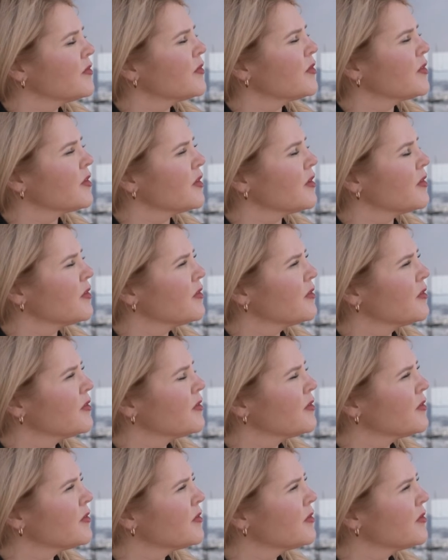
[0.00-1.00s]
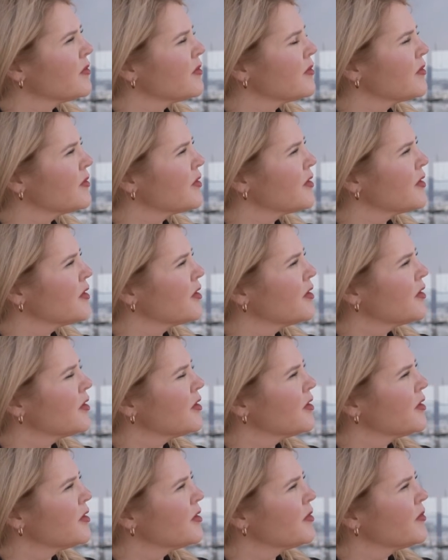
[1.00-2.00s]

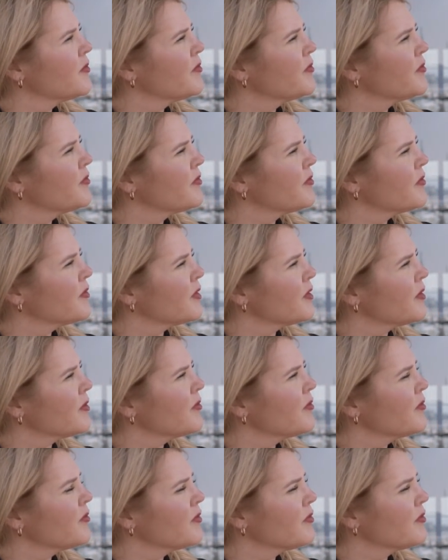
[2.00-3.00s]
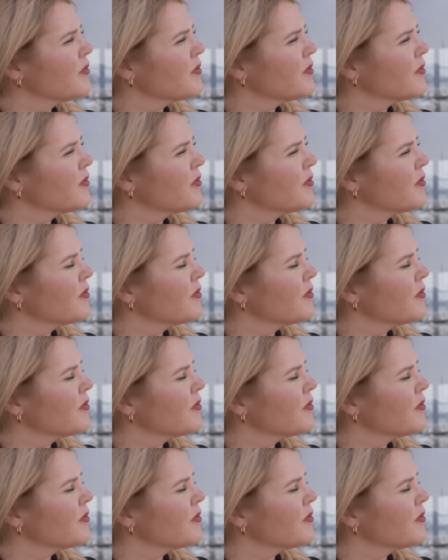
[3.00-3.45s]
(silent)